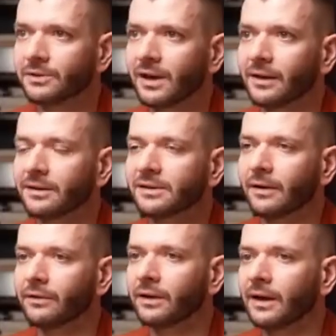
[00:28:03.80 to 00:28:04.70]
are upset and
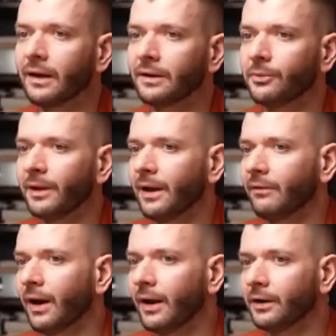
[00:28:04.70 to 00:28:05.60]
stuff like that. You might
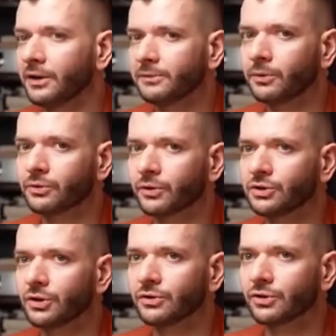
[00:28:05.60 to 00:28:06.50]
have higher dispute
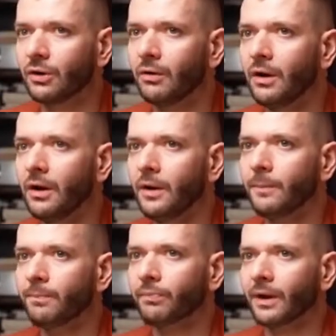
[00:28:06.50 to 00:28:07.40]
ratio. So
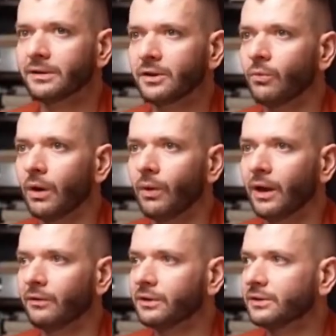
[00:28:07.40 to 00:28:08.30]
I think
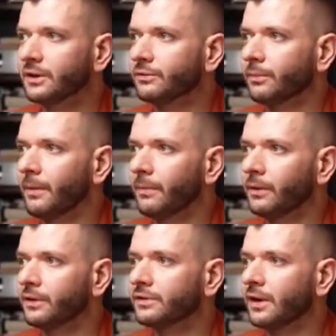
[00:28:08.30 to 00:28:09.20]
one of the things for
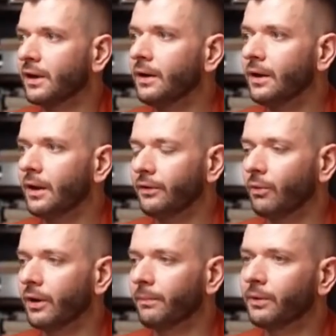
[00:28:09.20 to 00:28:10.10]
people is if you
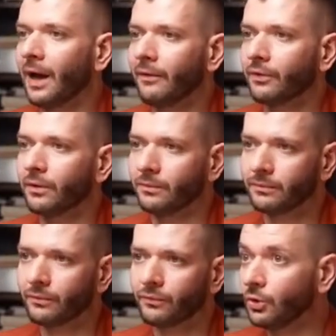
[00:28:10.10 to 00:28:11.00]
want to apply for
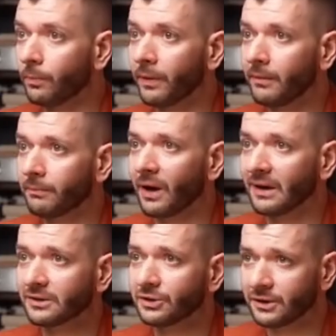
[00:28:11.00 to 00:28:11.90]
new payment
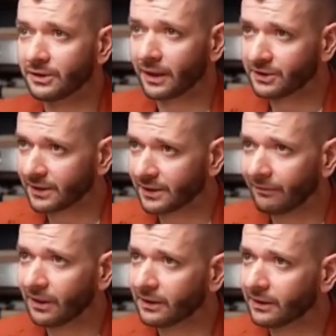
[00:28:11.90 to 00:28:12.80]
processors and just
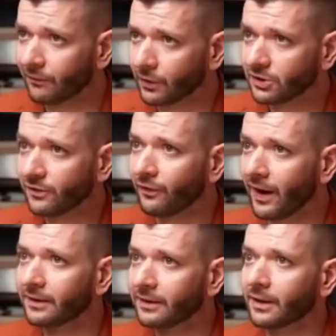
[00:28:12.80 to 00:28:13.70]
have that
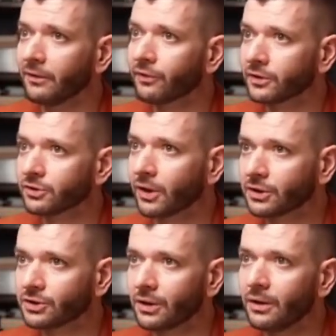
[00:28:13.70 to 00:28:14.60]
diversified like
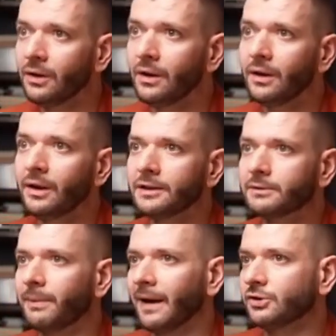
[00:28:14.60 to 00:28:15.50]
infrastructure, it's
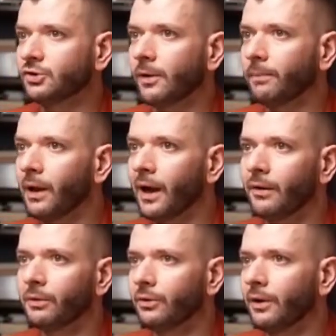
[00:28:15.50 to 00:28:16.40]
best to
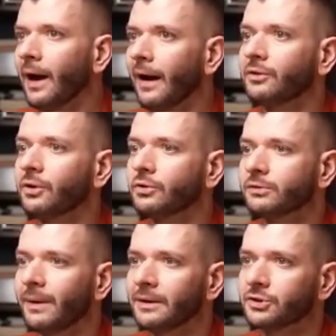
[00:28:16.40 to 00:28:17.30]
apply when you have
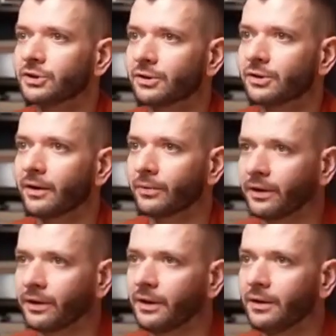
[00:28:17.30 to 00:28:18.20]
those metrics like
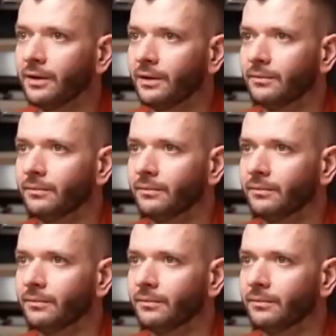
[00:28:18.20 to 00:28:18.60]
really,